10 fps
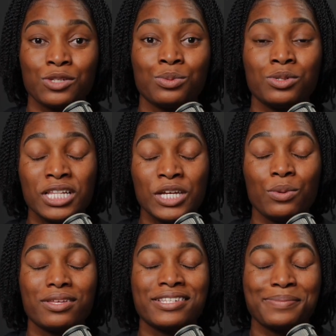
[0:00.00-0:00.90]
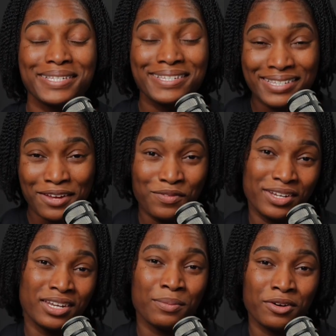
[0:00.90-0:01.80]
We're dealing with a specific
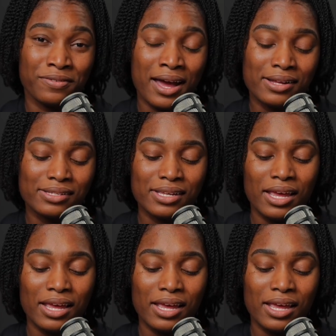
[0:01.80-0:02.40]
number of hats.